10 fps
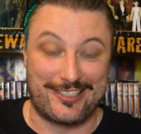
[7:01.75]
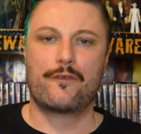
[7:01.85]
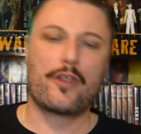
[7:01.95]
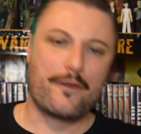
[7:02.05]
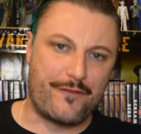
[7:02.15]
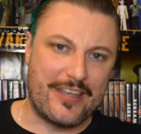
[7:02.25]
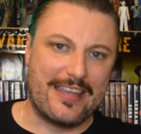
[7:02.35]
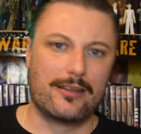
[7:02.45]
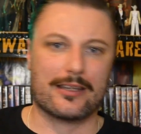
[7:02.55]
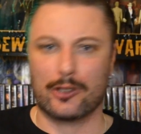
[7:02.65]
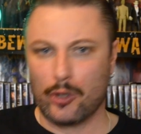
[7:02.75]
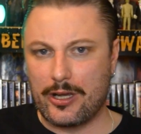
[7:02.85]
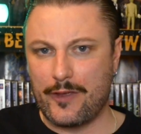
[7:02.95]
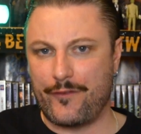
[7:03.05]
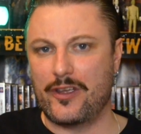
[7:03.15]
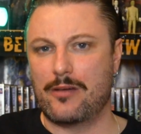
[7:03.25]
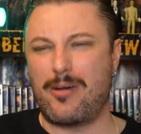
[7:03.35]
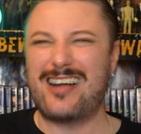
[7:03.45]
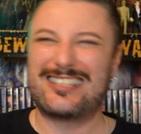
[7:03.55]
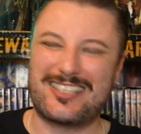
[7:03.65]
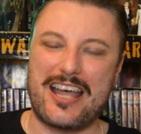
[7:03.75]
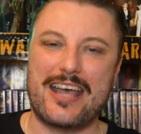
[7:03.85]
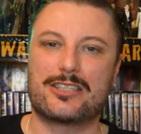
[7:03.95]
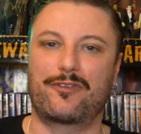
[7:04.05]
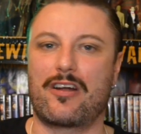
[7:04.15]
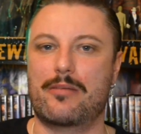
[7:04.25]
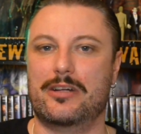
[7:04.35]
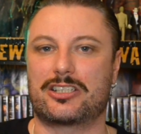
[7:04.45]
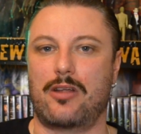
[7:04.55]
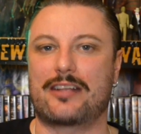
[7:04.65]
For the feel and look of the film, I'd say it's very much like